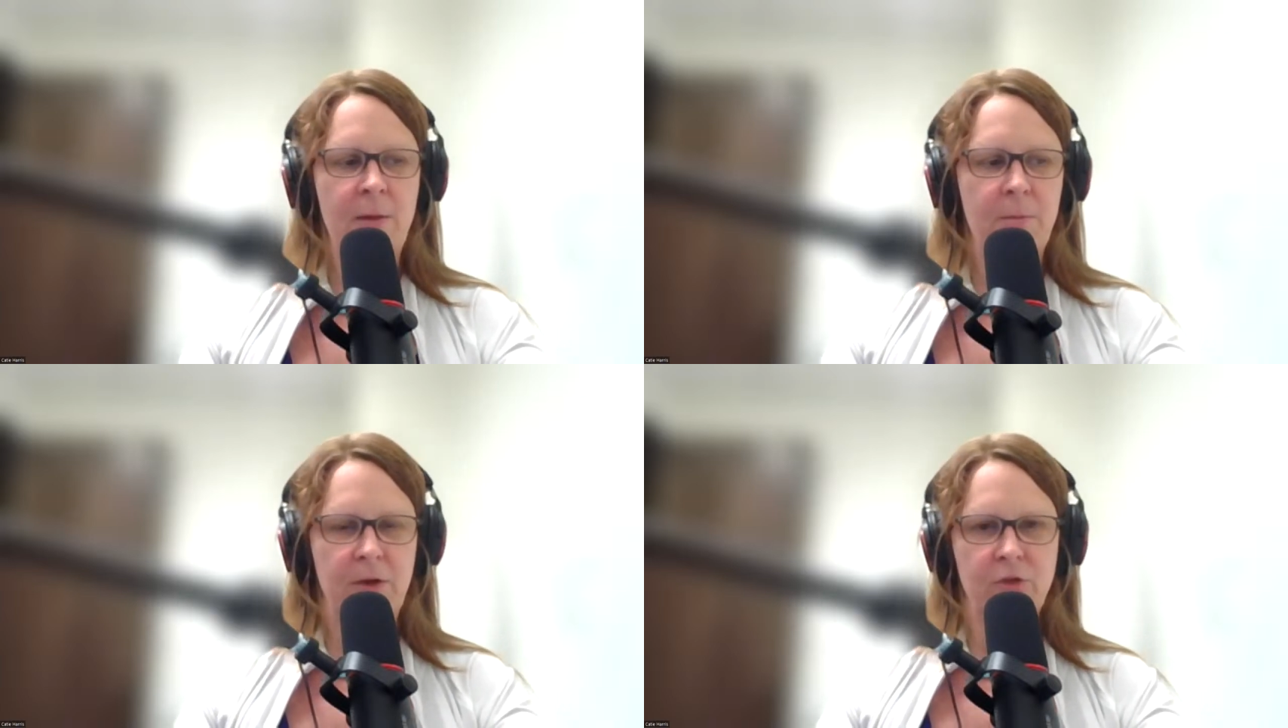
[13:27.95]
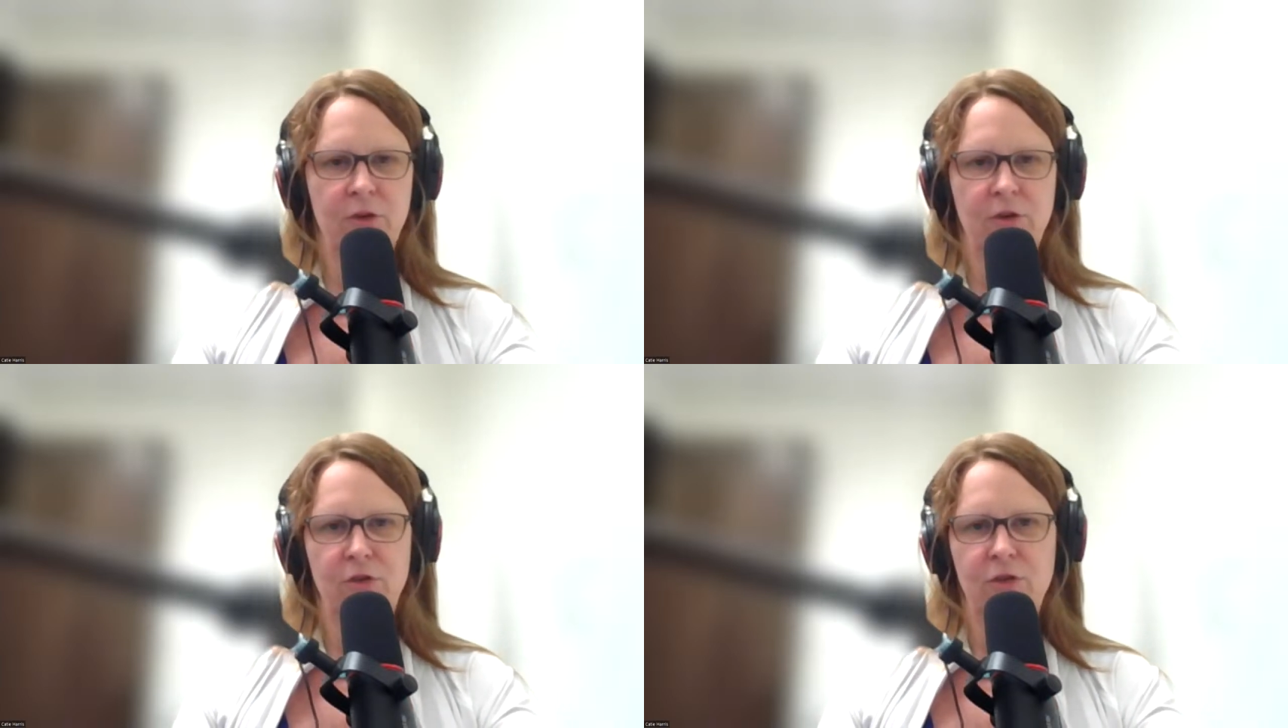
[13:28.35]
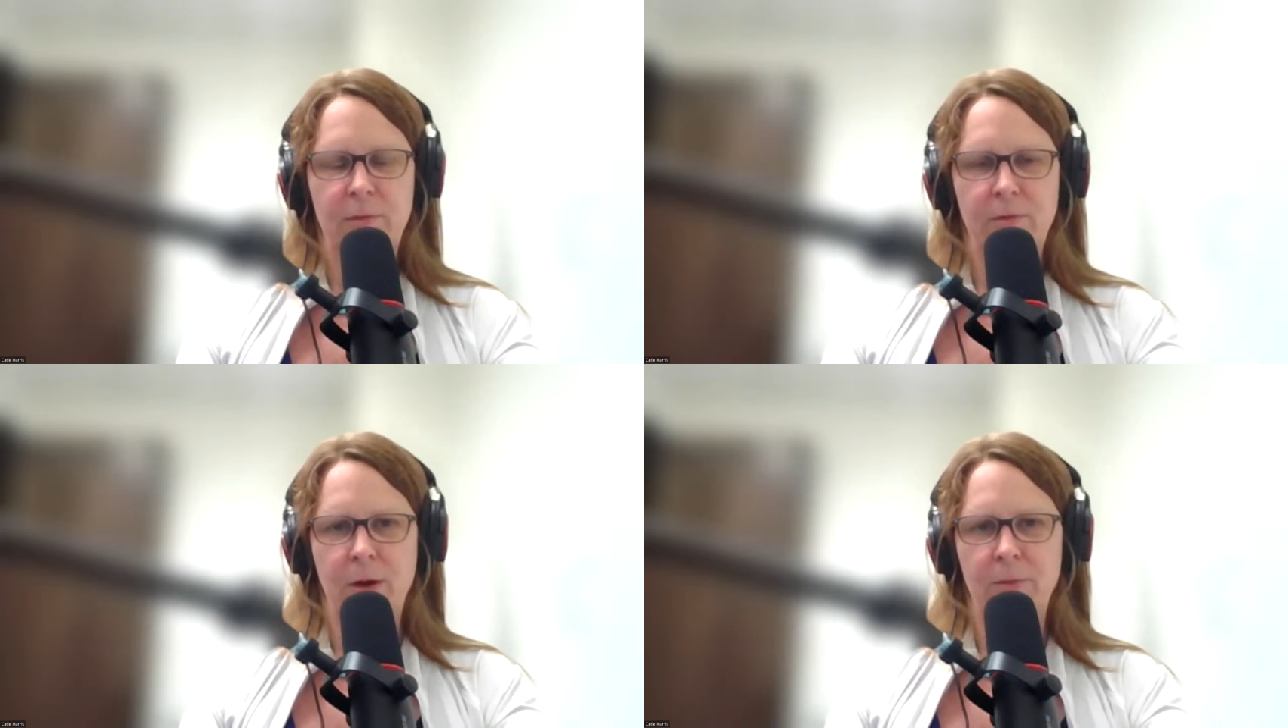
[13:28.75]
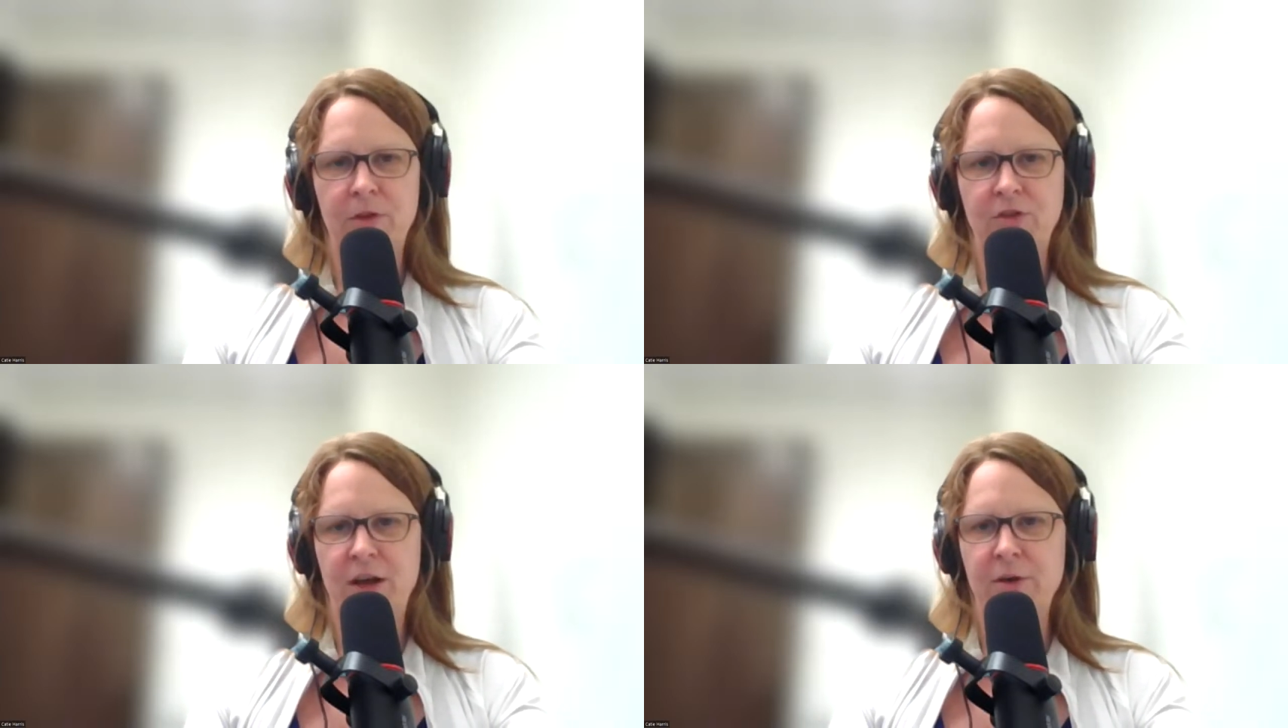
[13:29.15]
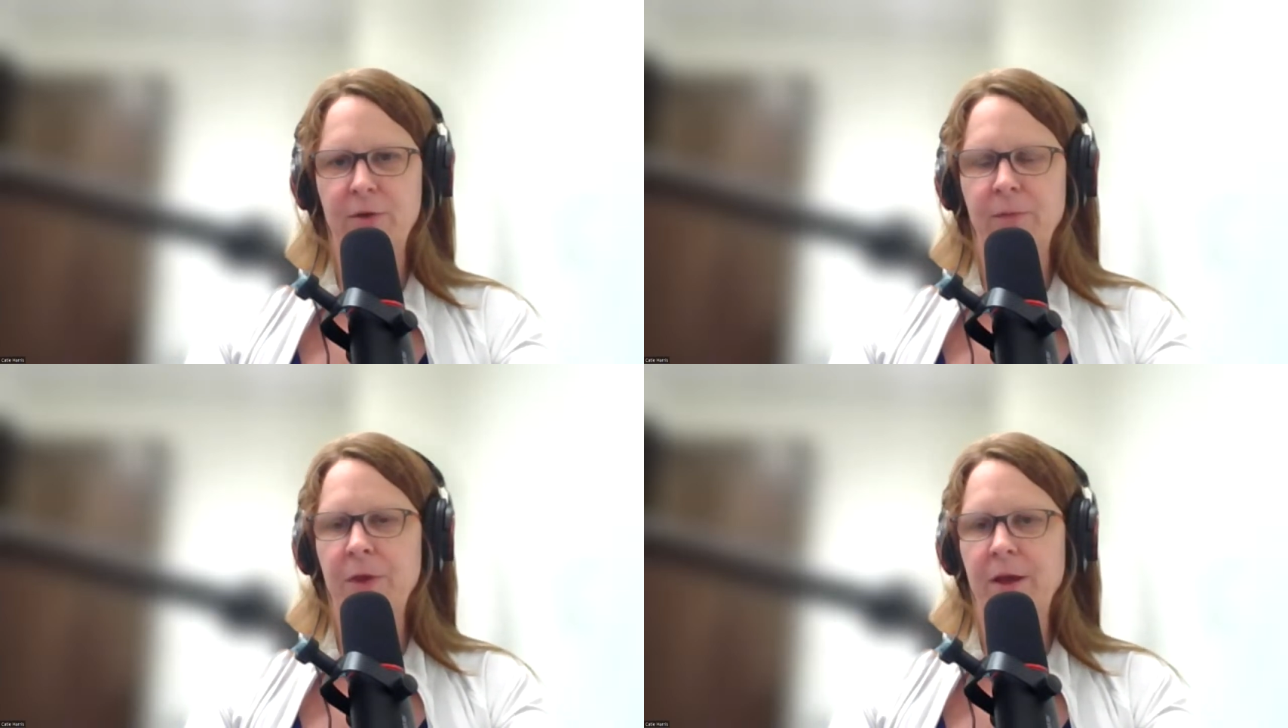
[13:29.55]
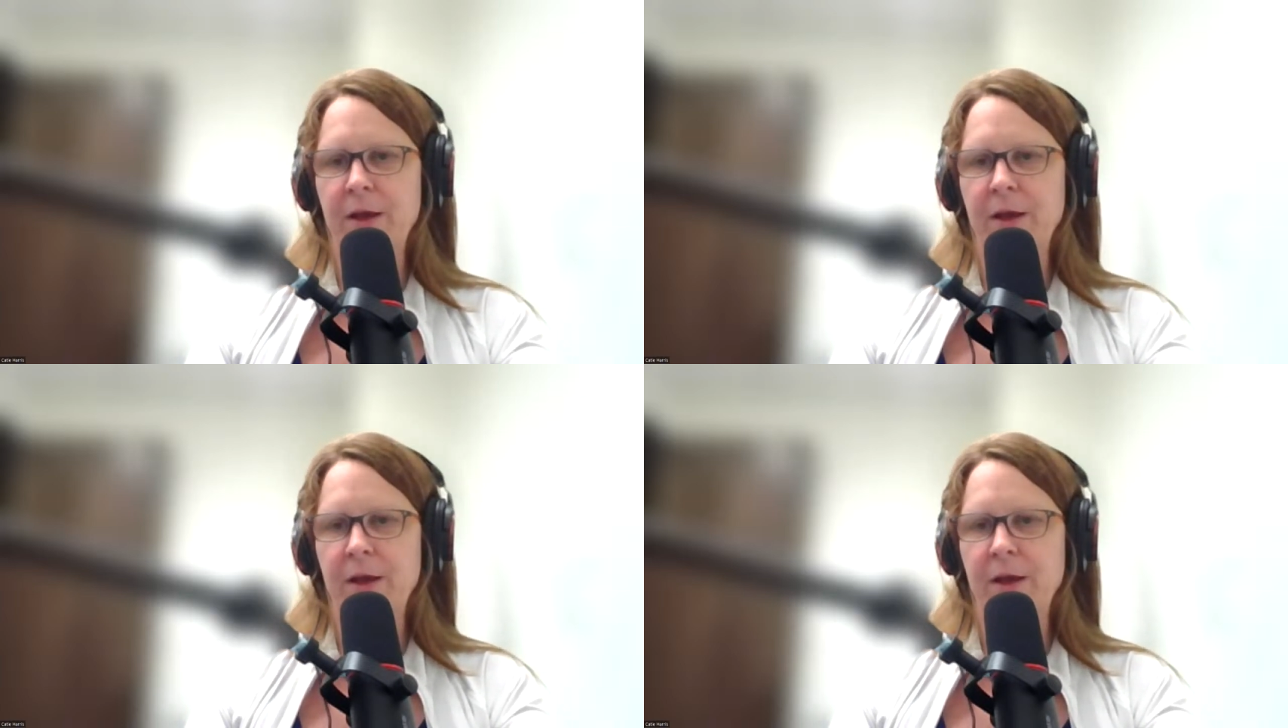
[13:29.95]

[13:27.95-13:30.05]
Make sure you subscribe to the channel.